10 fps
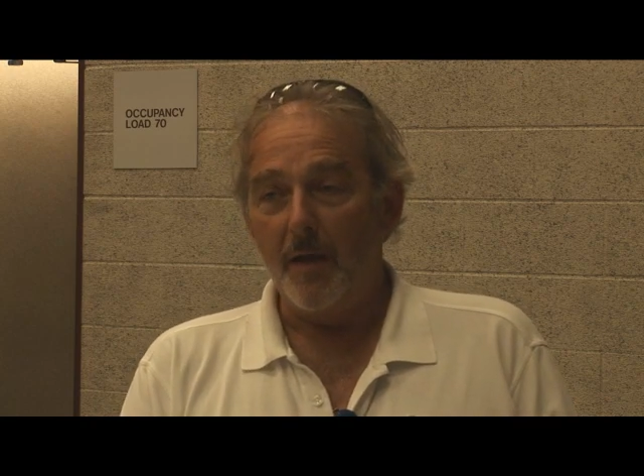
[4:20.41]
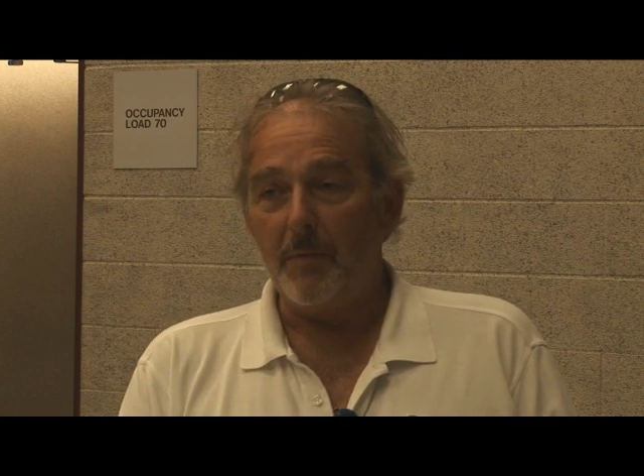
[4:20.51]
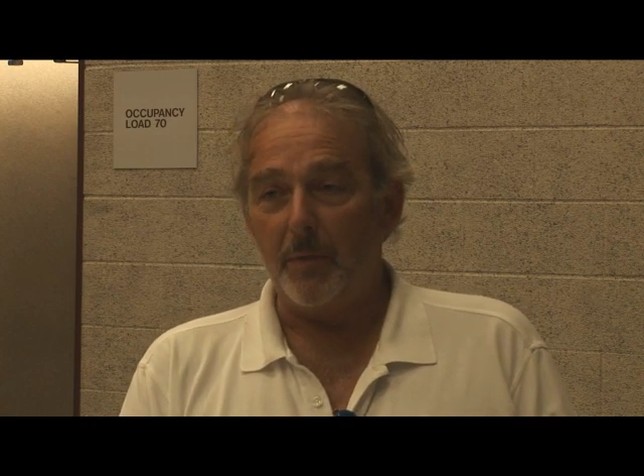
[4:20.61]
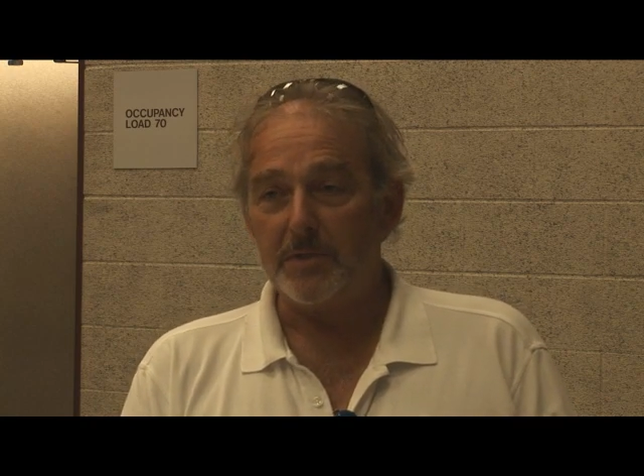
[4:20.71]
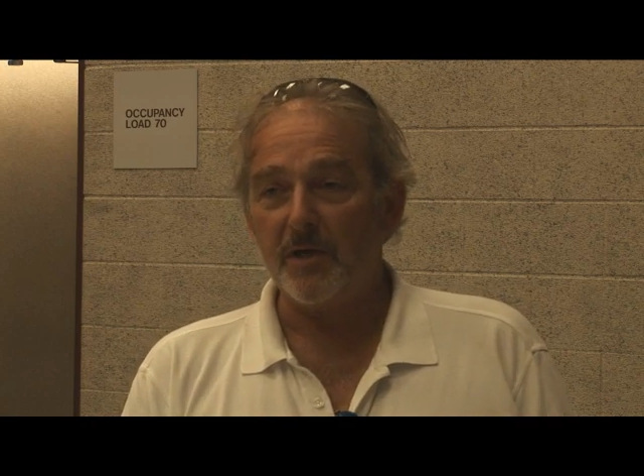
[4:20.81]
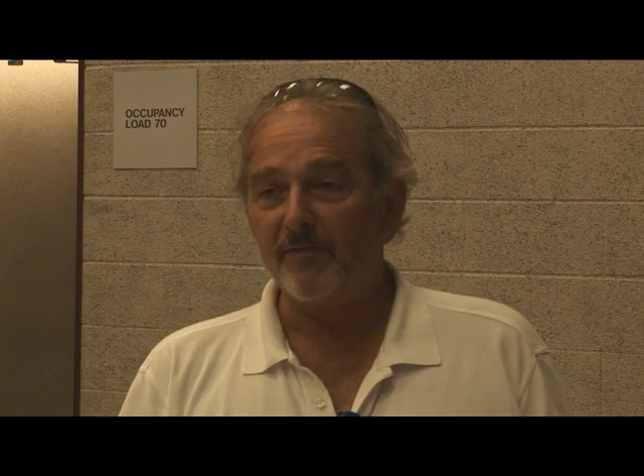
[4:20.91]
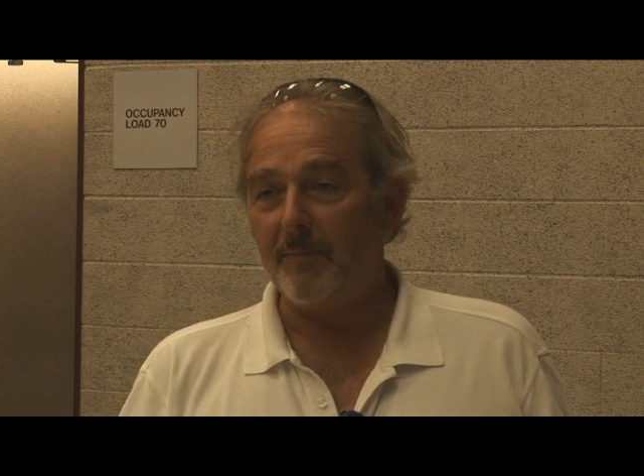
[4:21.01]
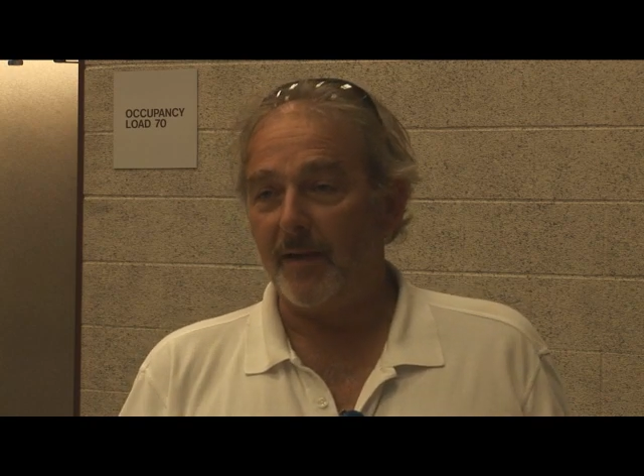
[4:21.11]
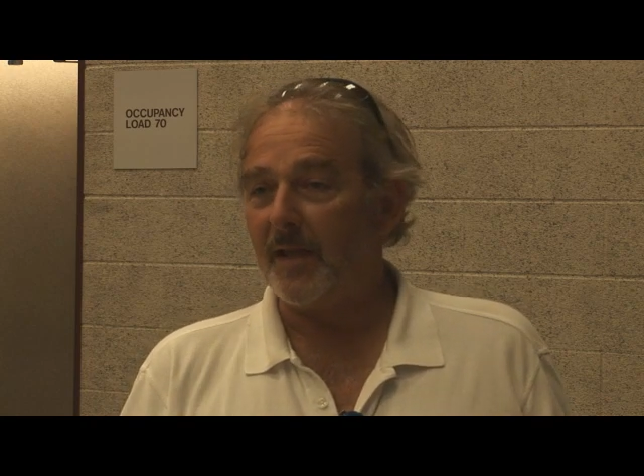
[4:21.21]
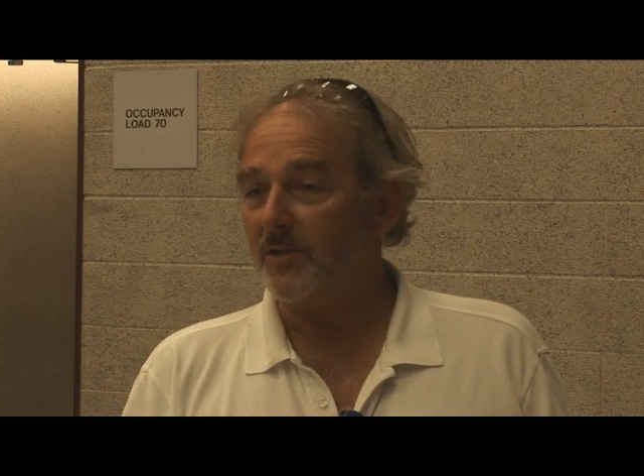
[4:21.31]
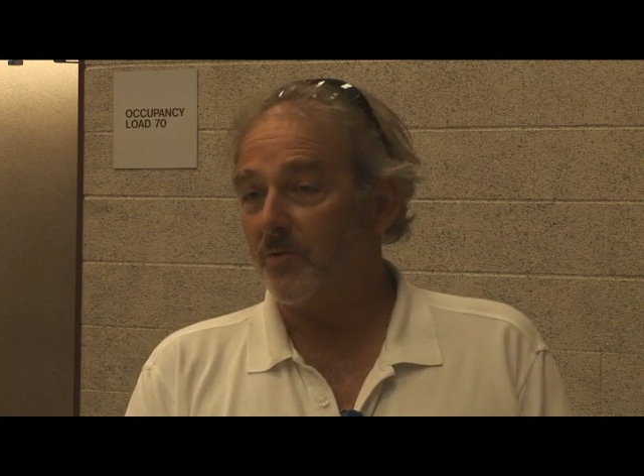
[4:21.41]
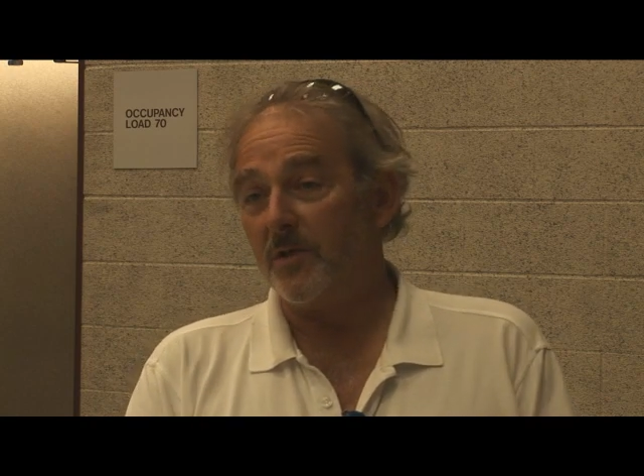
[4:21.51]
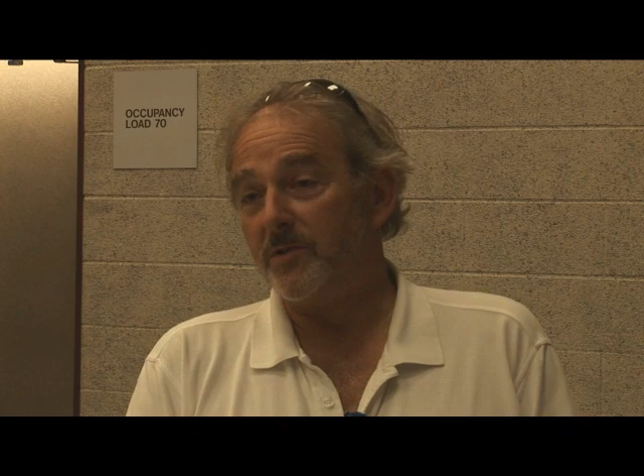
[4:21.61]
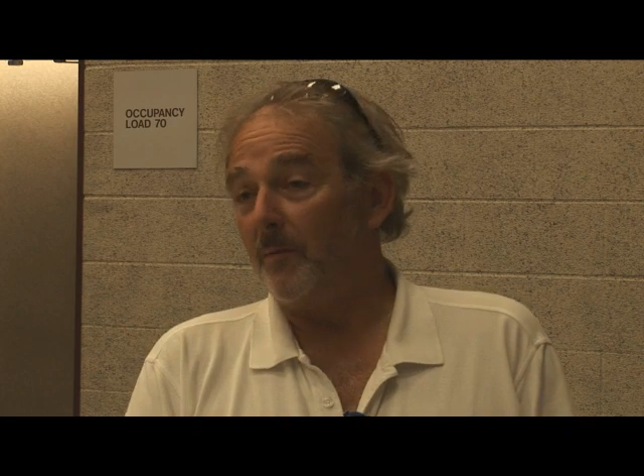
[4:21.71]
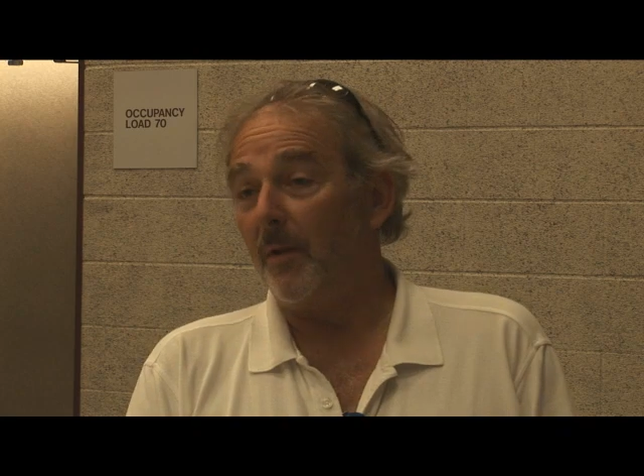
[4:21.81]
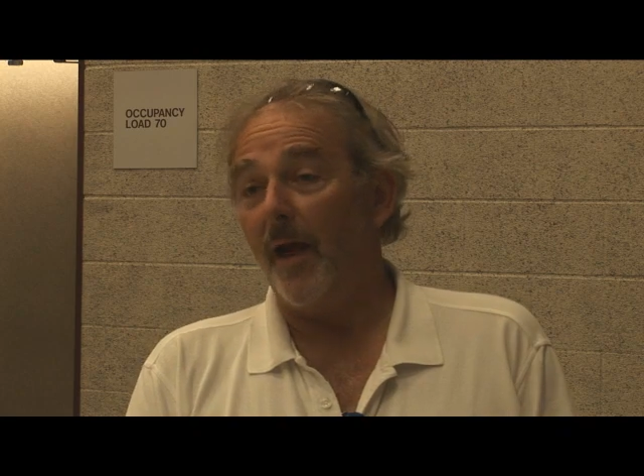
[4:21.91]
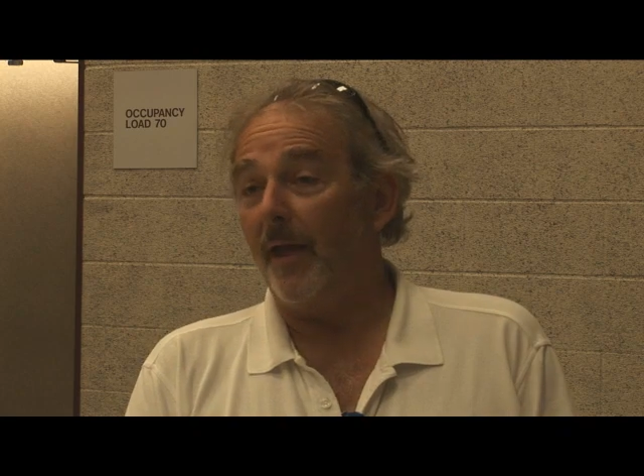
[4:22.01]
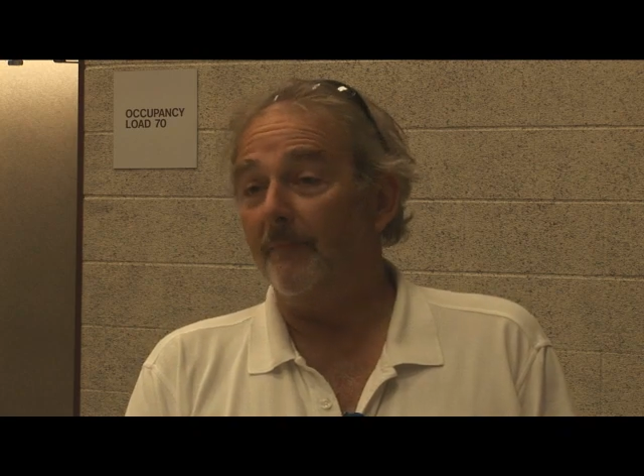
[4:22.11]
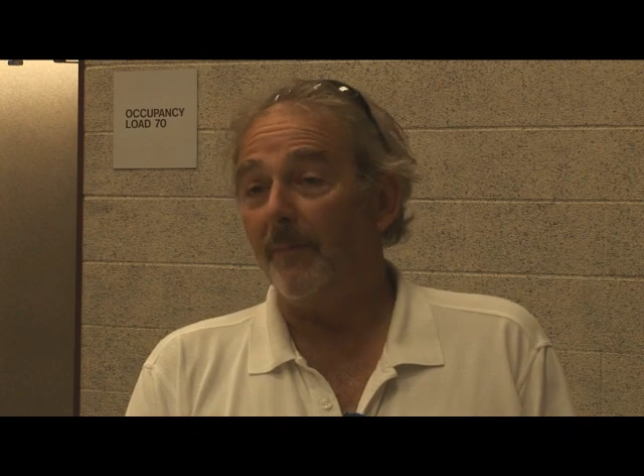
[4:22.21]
but we still have to make that choice to apply it.